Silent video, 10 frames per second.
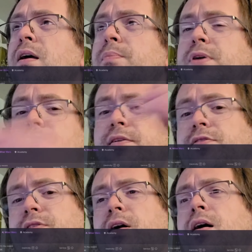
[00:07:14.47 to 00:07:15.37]

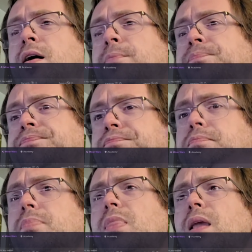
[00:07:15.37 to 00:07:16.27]
because
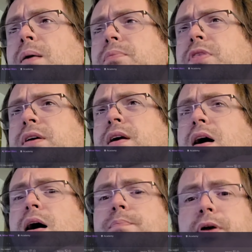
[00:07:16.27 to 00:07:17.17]
the
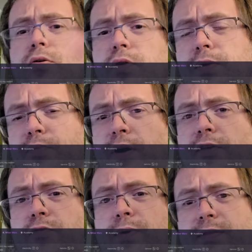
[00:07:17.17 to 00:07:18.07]
Bitcoin
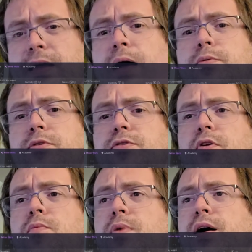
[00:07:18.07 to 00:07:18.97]
price went down
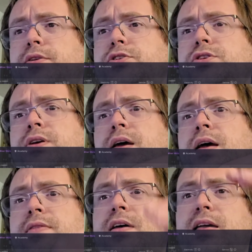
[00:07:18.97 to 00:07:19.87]
so much
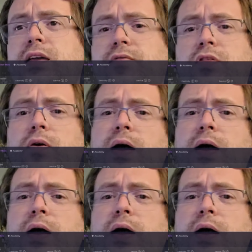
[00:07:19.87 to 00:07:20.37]
that even though I